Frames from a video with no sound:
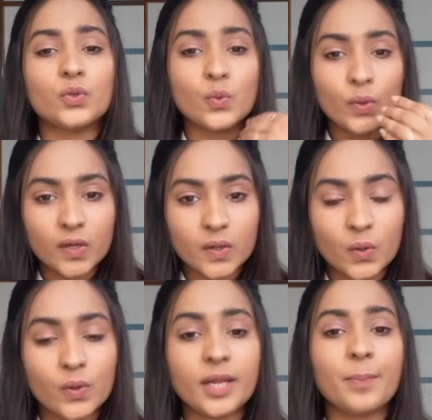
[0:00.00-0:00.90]
2 year
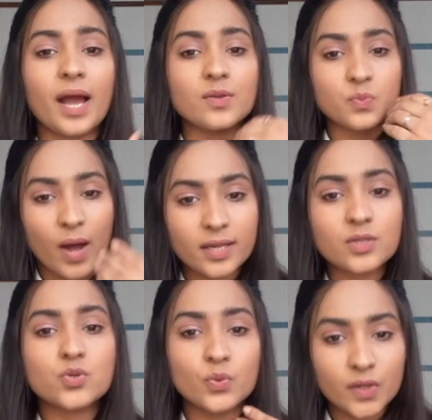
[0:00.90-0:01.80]
old, he becomes 1,
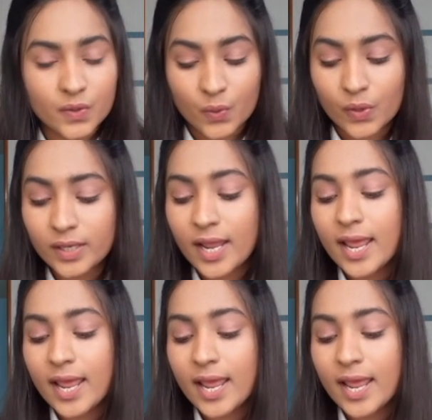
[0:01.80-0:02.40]
2 year old,